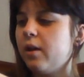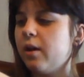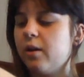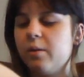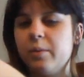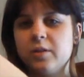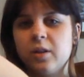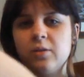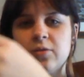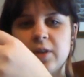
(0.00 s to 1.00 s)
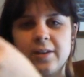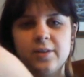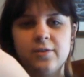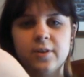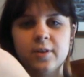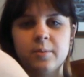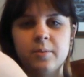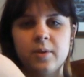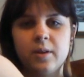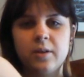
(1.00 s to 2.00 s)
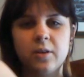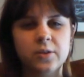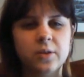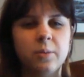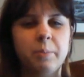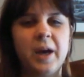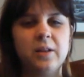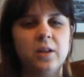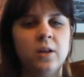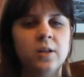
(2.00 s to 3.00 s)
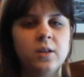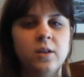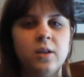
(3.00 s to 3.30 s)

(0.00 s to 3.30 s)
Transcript: It's called FlexiFirm. It's also called Pellon.